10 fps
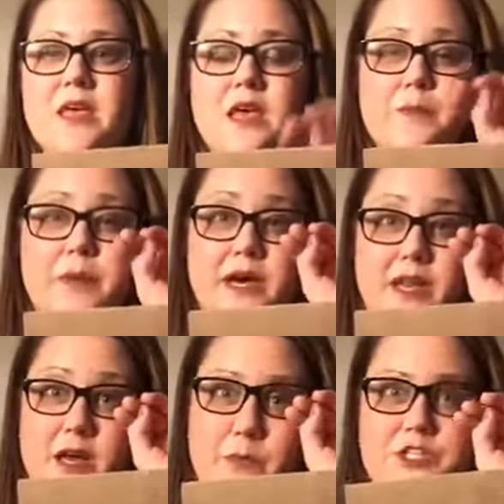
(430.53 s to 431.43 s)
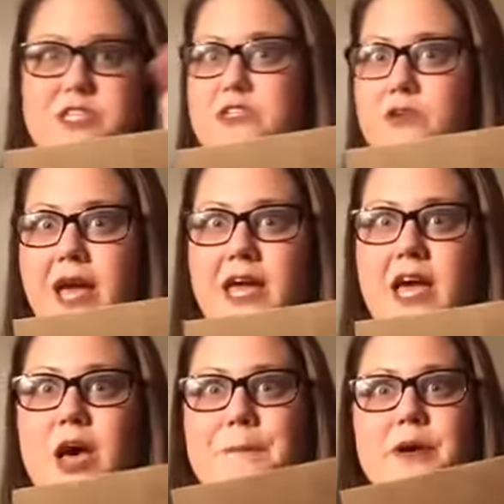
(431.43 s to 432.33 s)
But which is great.
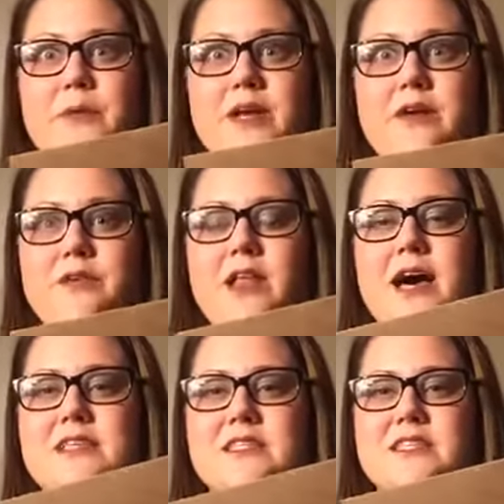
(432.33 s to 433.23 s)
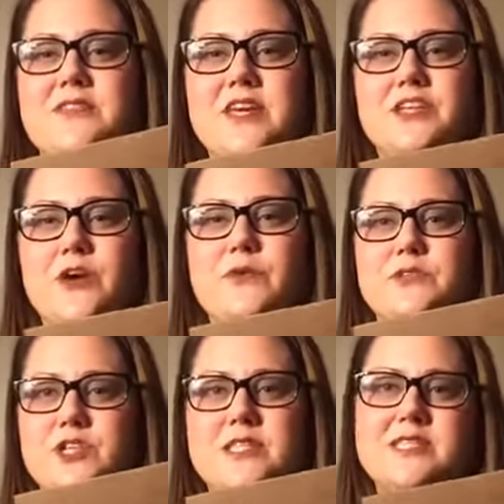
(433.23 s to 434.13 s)
But what I realized is that they don't
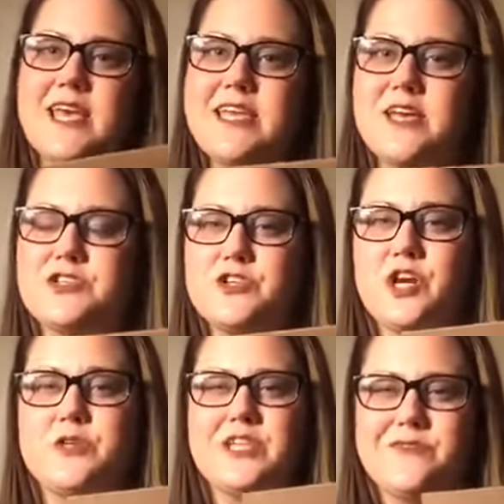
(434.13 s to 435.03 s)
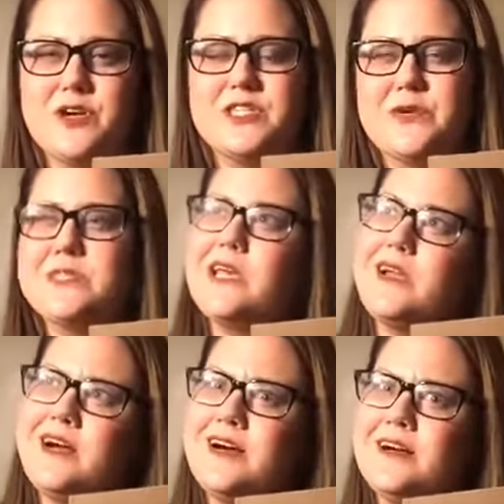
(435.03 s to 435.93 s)
just say yes or no, which at first I was like,
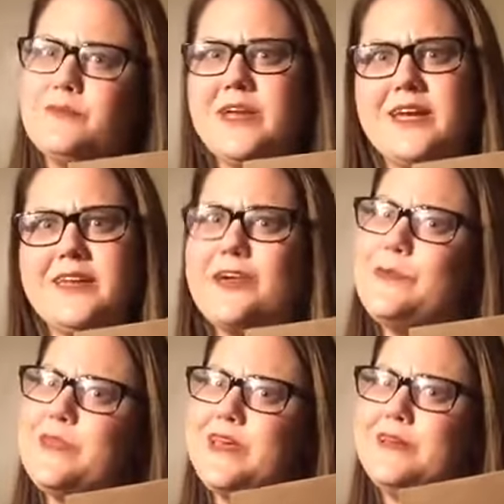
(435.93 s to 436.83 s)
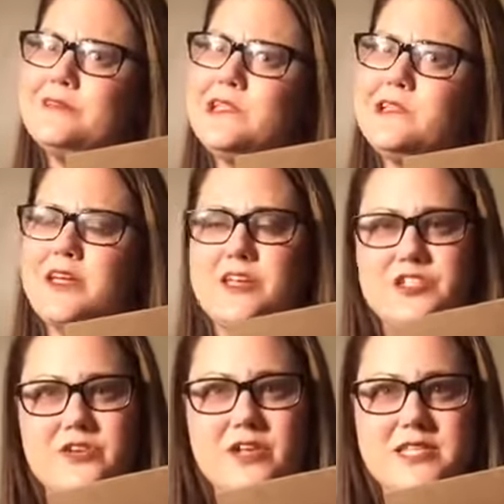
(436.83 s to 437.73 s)
oh man, I hope that we can kind of
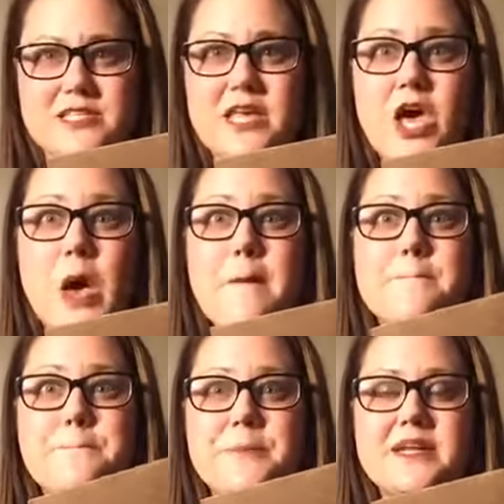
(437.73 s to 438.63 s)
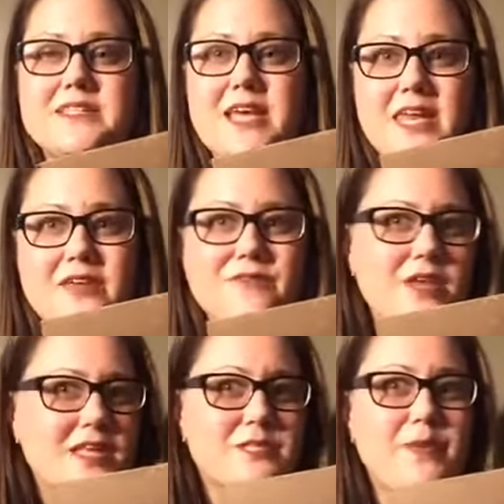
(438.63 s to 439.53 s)
generalize this. But
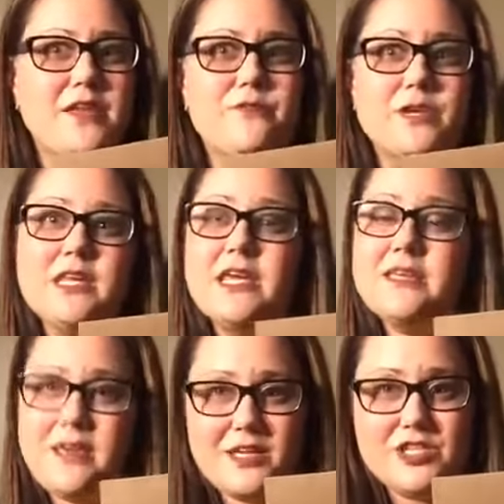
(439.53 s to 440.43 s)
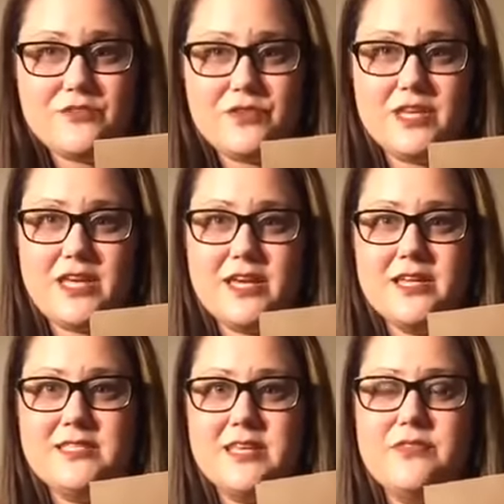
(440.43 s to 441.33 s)
it's been really engaging for the
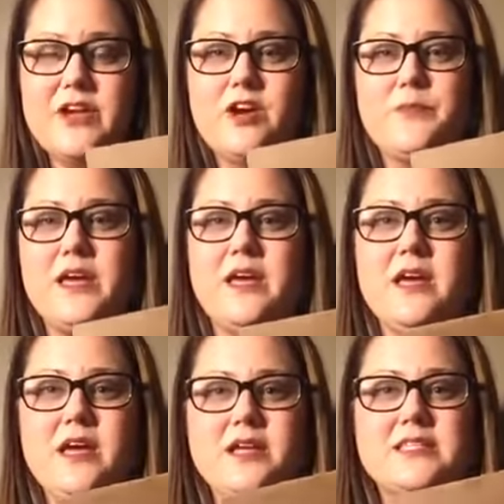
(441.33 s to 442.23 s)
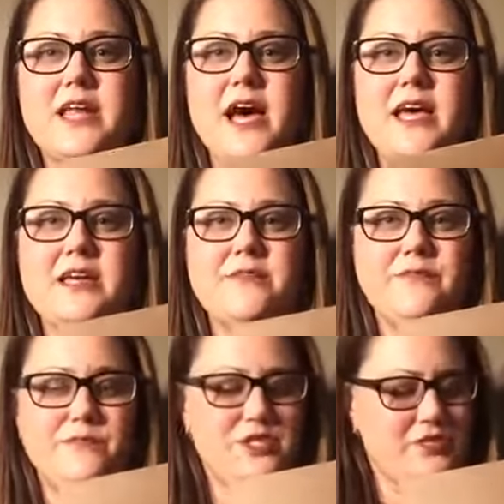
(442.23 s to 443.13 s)
kids in therapy. So I
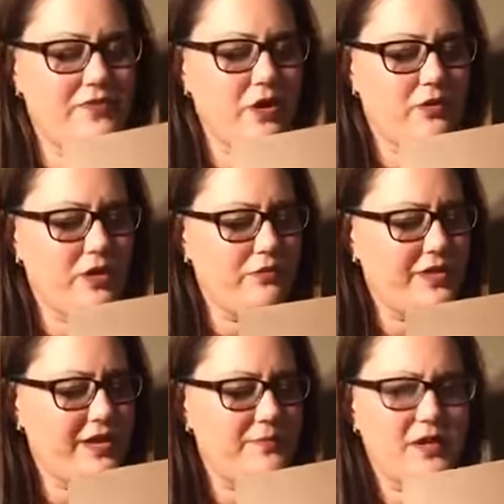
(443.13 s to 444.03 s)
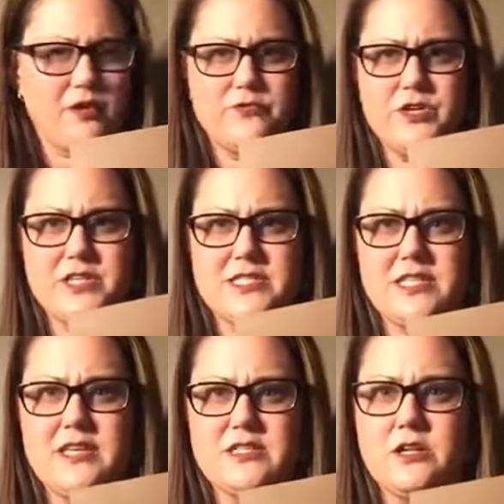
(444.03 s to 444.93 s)
just Velcroed them. I don't know if you can see,
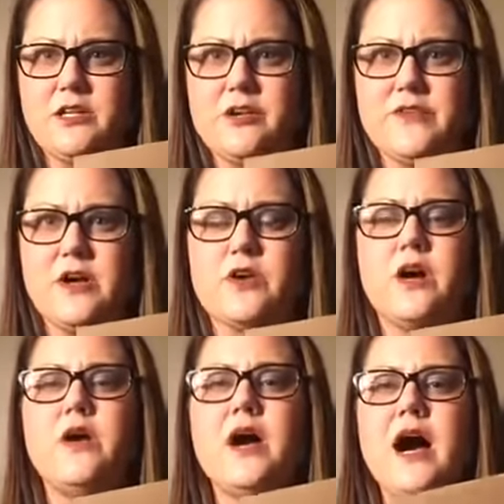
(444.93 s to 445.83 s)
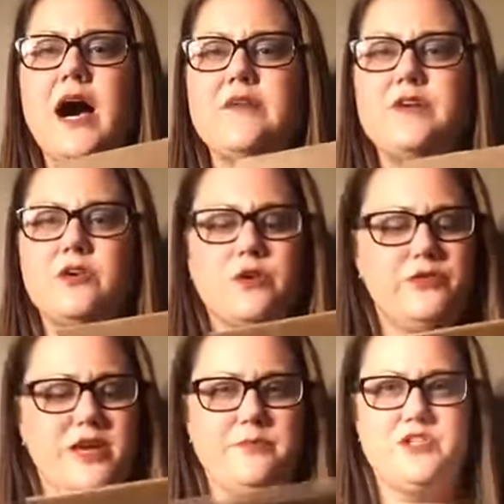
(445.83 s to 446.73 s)
it's a clear Velcro. I Velcroed
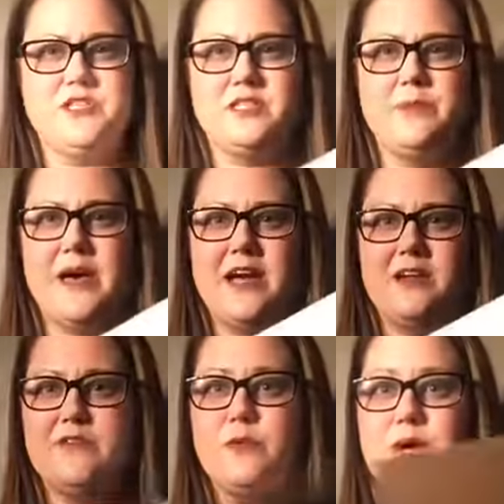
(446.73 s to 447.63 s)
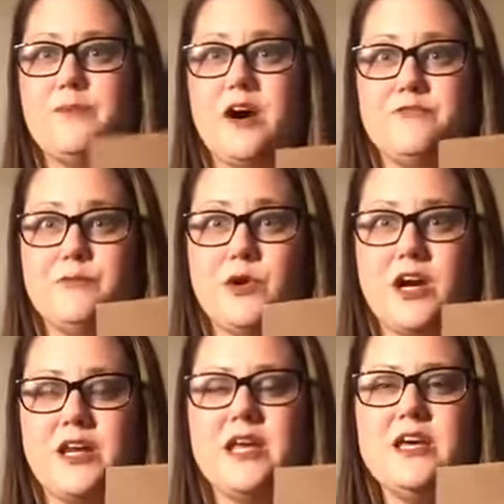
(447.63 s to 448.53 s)
them just to the back of a wipe-off
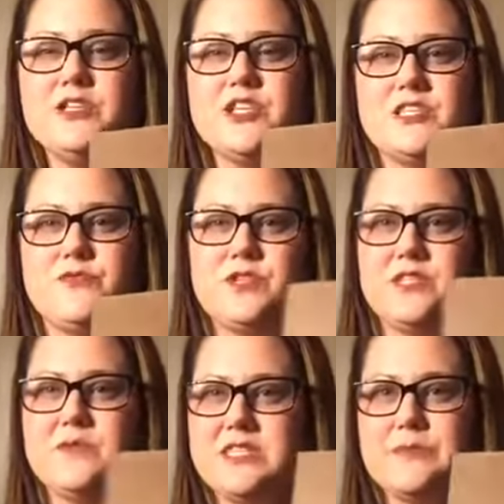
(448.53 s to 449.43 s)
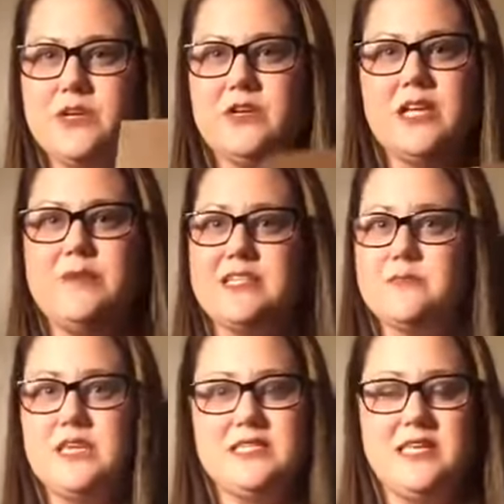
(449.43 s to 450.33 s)
board just for some stability. It makes them
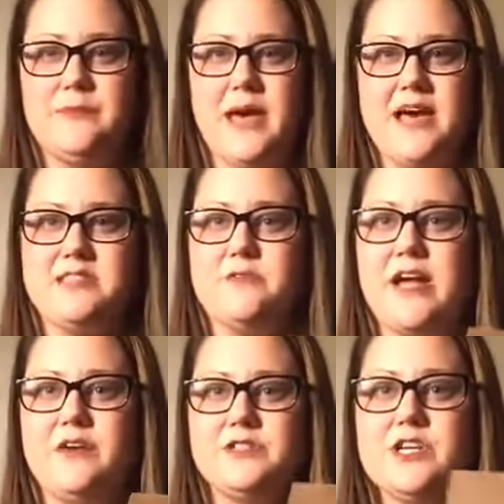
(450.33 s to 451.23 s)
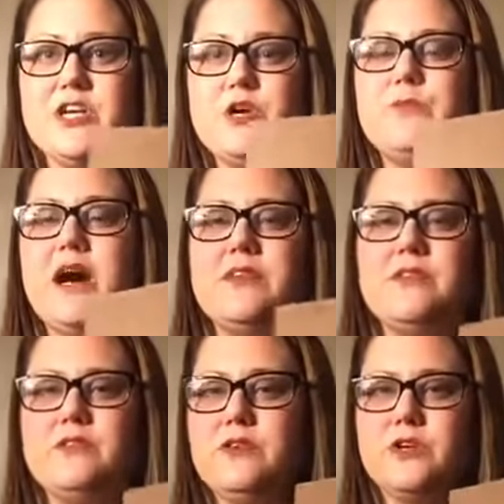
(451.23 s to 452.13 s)
easy to pass around. But
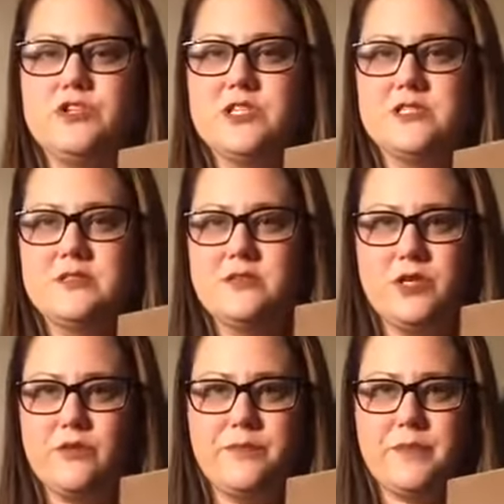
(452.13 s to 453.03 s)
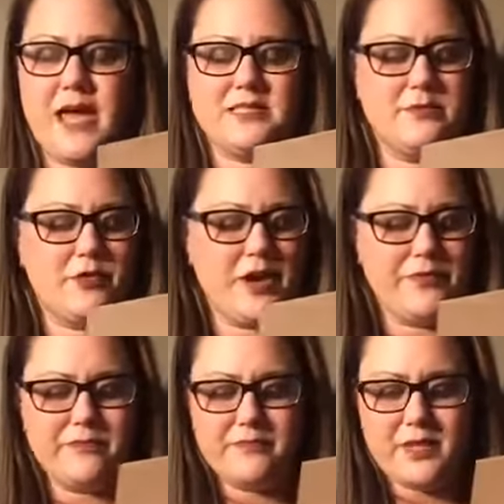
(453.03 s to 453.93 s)
you could just, pass them
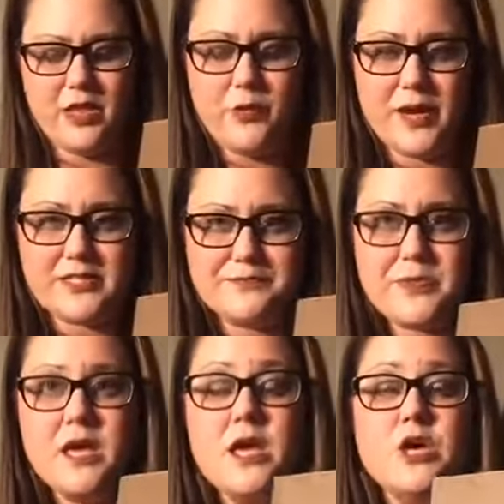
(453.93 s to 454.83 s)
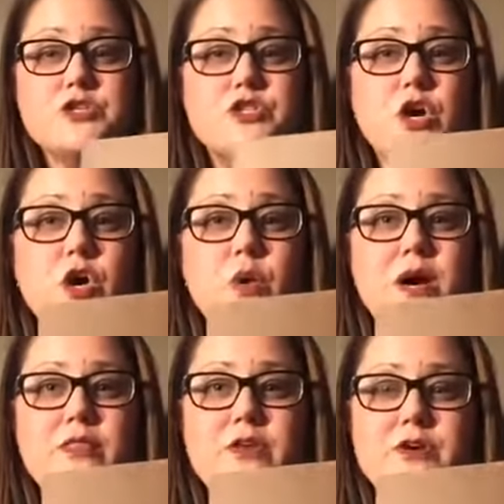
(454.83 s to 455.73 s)
around otherwise. So
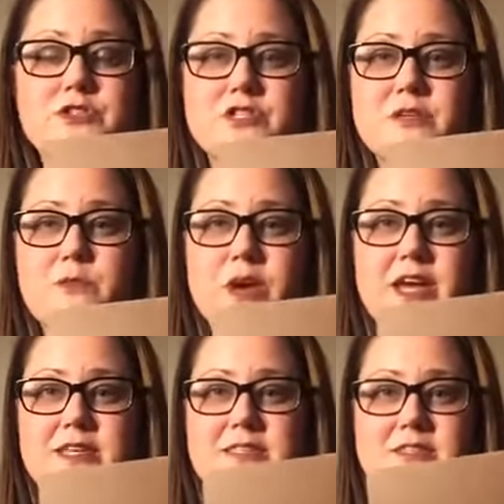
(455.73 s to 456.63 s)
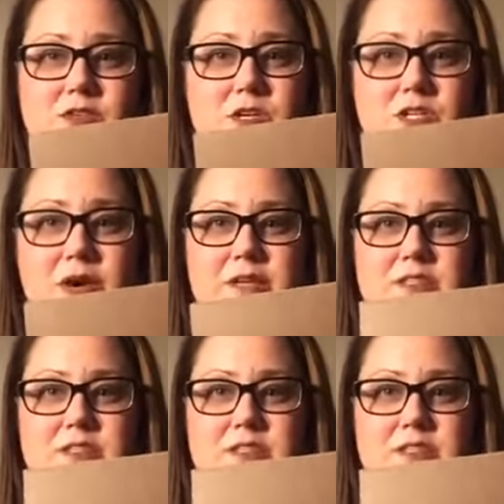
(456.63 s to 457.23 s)
those are some ways you can do it.